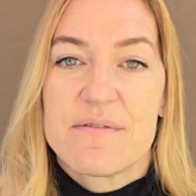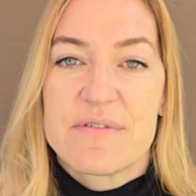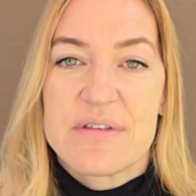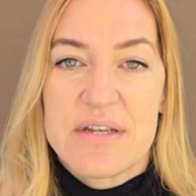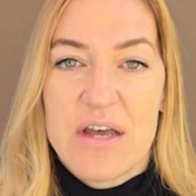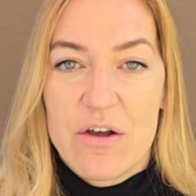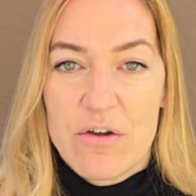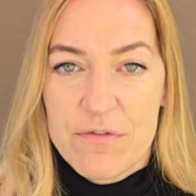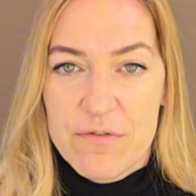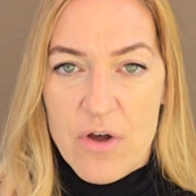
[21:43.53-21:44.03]

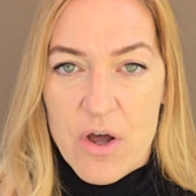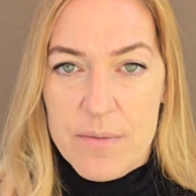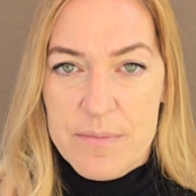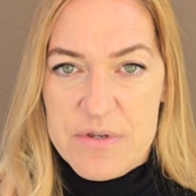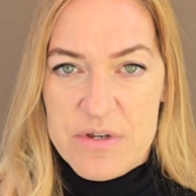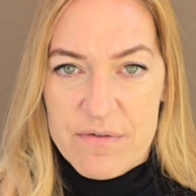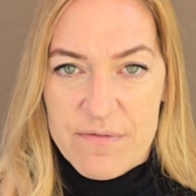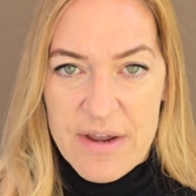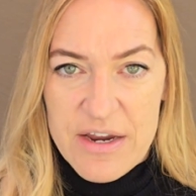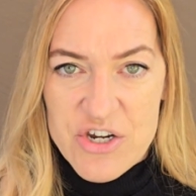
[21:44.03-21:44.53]

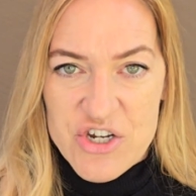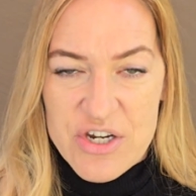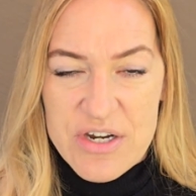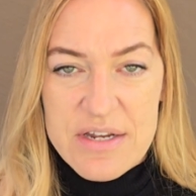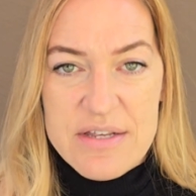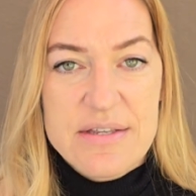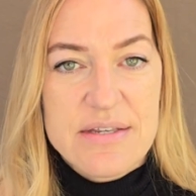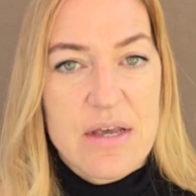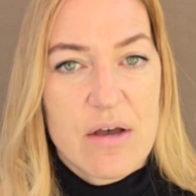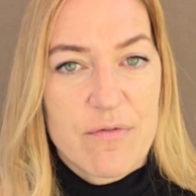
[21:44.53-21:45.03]
self-observation
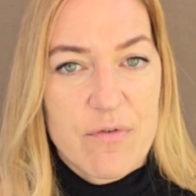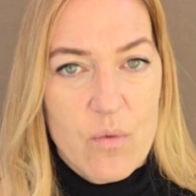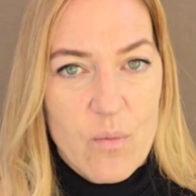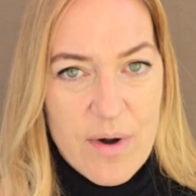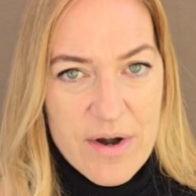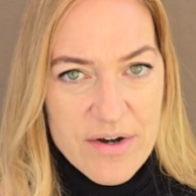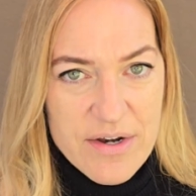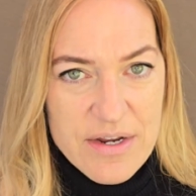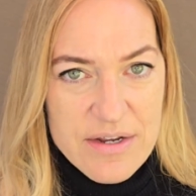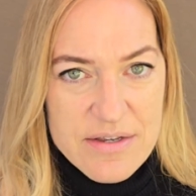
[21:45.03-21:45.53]
and
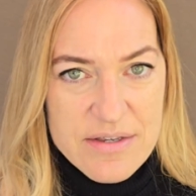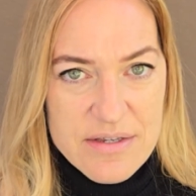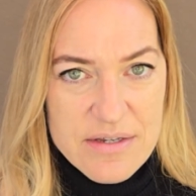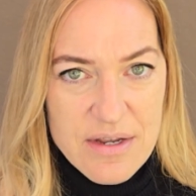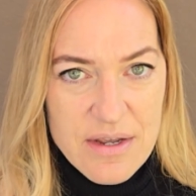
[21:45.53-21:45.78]
self-awareness.